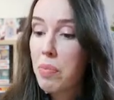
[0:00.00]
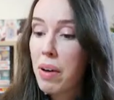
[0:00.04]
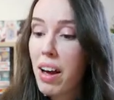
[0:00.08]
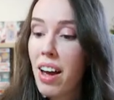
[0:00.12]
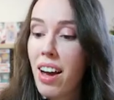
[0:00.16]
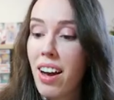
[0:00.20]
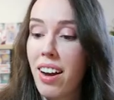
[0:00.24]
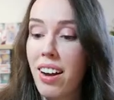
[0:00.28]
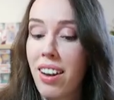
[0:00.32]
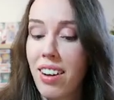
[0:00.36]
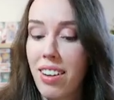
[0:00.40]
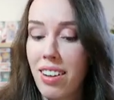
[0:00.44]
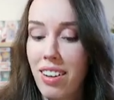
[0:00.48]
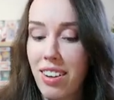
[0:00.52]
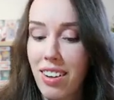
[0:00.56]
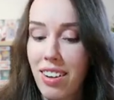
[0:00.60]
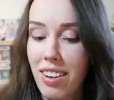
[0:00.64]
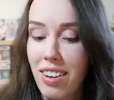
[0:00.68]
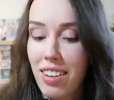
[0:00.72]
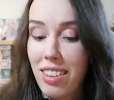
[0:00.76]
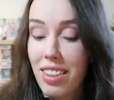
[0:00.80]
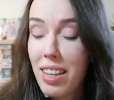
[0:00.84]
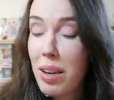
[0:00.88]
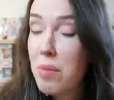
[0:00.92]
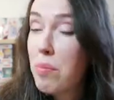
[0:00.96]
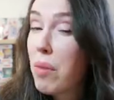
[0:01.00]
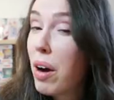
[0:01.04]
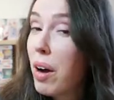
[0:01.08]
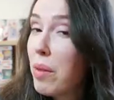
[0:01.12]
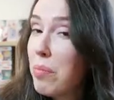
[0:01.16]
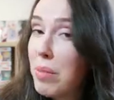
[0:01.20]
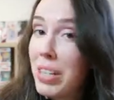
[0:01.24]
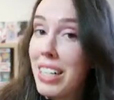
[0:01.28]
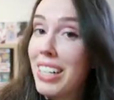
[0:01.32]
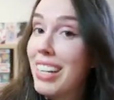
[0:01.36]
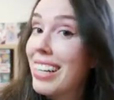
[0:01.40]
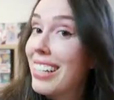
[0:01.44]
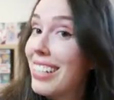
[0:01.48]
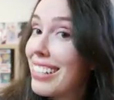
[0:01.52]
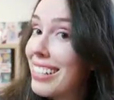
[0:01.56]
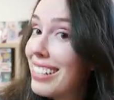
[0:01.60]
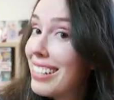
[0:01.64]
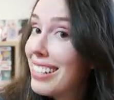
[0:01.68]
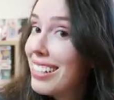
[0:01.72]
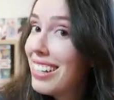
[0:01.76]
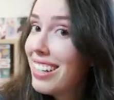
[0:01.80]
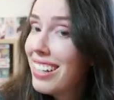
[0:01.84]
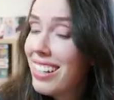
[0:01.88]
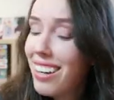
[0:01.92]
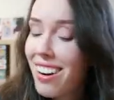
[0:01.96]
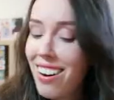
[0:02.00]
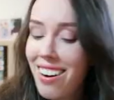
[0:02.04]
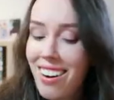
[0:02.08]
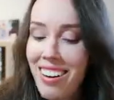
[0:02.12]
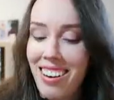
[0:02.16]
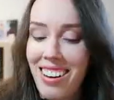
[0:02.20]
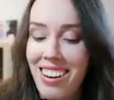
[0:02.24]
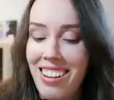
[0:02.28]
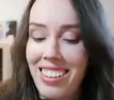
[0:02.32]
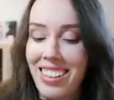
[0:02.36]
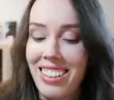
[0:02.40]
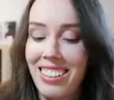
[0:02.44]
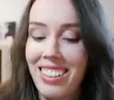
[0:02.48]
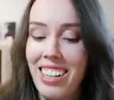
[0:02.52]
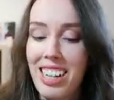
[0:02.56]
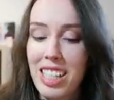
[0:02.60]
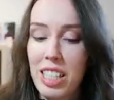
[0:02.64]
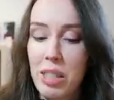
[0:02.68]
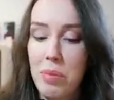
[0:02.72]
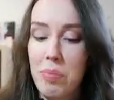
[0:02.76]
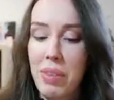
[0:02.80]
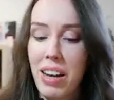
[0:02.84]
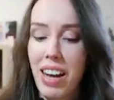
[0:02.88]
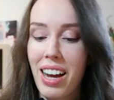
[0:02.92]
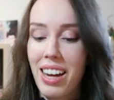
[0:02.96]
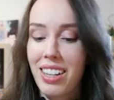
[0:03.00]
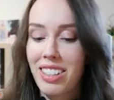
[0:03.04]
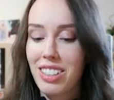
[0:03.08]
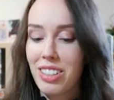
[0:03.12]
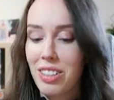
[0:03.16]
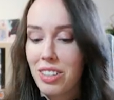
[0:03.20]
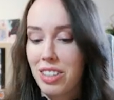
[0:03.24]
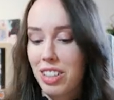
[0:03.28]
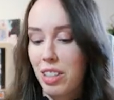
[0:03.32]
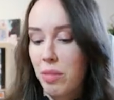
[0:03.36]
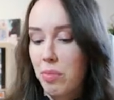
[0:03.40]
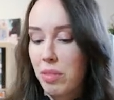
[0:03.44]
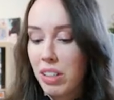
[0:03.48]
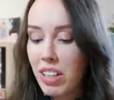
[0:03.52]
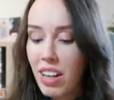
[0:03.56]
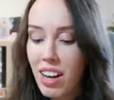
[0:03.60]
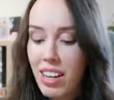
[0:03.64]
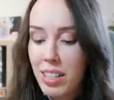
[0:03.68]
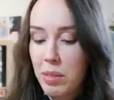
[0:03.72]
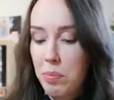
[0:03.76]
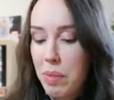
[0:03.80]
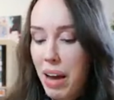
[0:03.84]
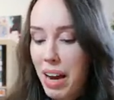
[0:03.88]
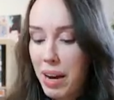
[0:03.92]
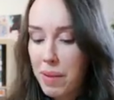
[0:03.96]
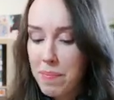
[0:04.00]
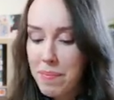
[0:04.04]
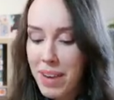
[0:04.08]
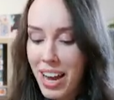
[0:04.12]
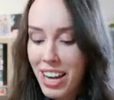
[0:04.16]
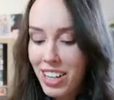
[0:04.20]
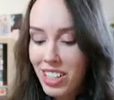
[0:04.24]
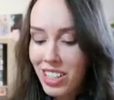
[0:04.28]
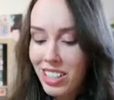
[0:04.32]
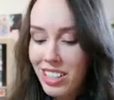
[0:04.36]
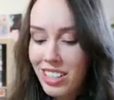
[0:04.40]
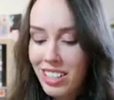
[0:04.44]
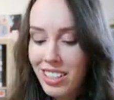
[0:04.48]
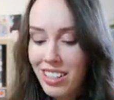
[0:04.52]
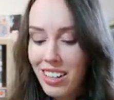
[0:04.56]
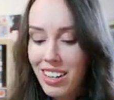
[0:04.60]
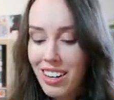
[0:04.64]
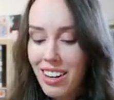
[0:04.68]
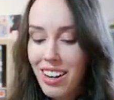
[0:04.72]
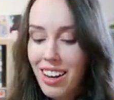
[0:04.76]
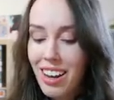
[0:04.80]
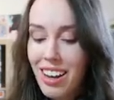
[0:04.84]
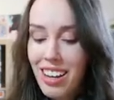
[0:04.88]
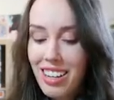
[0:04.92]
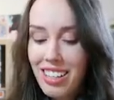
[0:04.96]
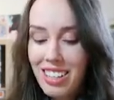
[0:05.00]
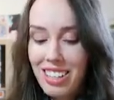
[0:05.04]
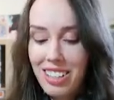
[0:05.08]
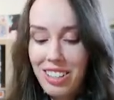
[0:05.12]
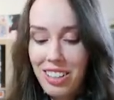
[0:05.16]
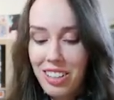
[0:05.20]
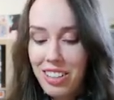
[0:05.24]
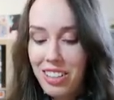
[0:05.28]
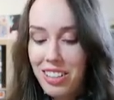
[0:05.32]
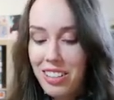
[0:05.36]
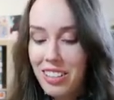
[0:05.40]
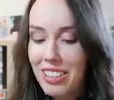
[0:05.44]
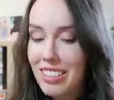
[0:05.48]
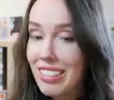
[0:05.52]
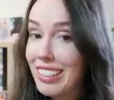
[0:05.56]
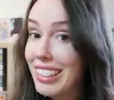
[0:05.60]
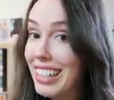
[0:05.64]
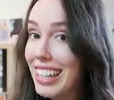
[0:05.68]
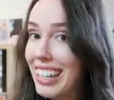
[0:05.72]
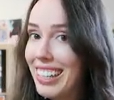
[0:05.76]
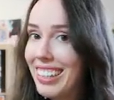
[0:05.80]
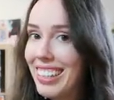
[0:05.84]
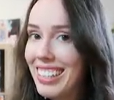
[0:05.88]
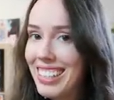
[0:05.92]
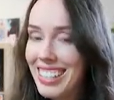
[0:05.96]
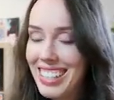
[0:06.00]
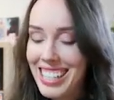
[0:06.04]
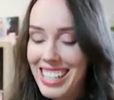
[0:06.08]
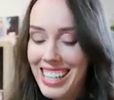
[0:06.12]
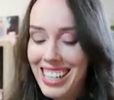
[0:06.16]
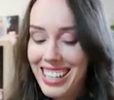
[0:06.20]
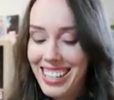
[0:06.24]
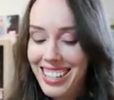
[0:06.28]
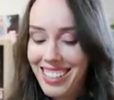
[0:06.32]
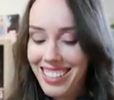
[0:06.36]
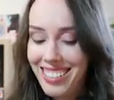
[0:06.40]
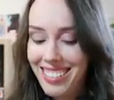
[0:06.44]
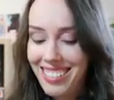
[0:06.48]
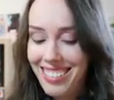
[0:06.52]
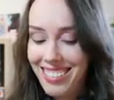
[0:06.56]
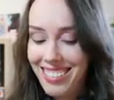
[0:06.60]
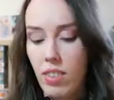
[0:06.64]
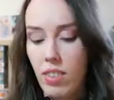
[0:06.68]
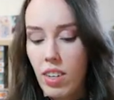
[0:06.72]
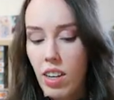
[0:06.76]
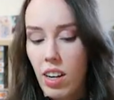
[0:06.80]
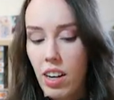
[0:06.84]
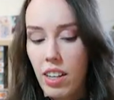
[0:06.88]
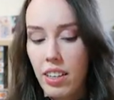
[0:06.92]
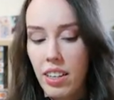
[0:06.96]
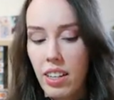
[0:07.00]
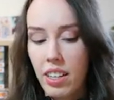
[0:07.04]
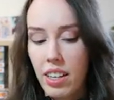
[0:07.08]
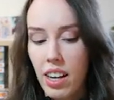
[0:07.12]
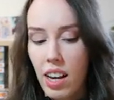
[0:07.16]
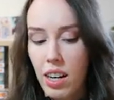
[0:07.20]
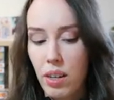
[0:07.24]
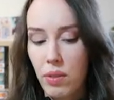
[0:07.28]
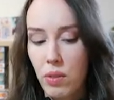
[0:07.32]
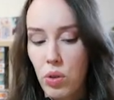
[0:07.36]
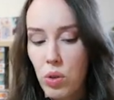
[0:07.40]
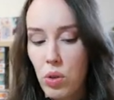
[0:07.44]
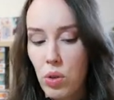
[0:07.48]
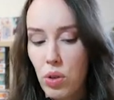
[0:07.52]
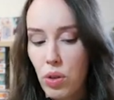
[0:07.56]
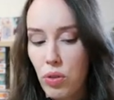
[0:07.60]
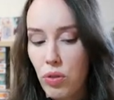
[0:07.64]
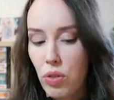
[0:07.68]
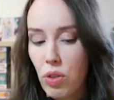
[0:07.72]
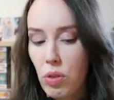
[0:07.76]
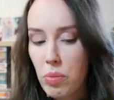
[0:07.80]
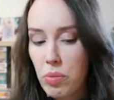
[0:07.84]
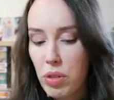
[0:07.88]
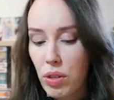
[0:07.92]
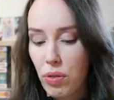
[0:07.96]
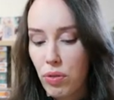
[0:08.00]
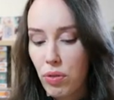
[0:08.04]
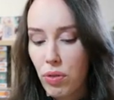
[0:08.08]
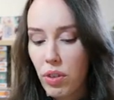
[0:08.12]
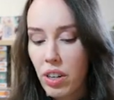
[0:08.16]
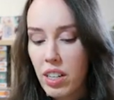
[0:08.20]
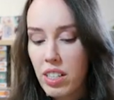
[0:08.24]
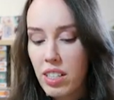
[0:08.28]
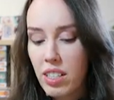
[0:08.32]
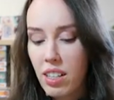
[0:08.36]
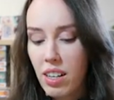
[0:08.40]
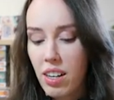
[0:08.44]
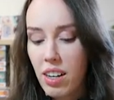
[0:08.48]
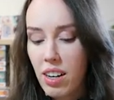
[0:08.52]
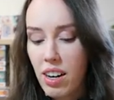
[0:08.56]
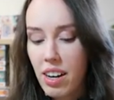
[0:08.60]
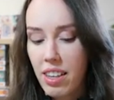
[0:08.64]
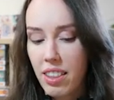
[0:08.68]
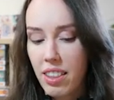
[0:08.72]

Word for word: pack, there might be an SCR in the last pack, so some last pack magic. So yeah, let's see. I think out of all the forms of Frieza, I